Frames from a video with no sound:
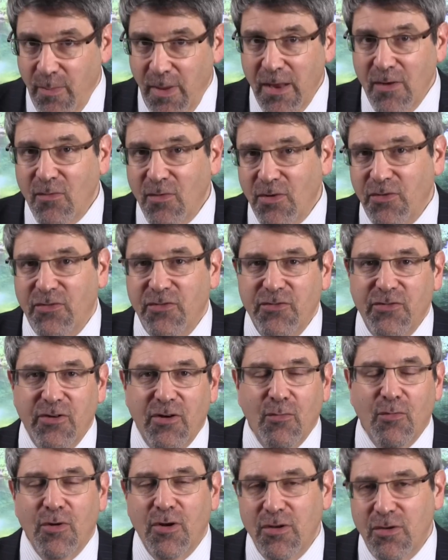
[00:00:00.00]
of the main reasons
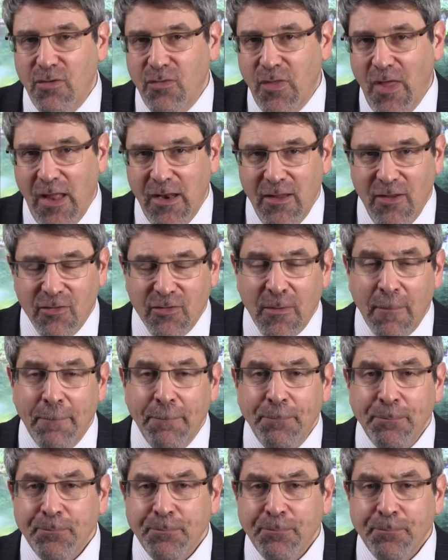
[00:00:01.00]
you don't want to do that is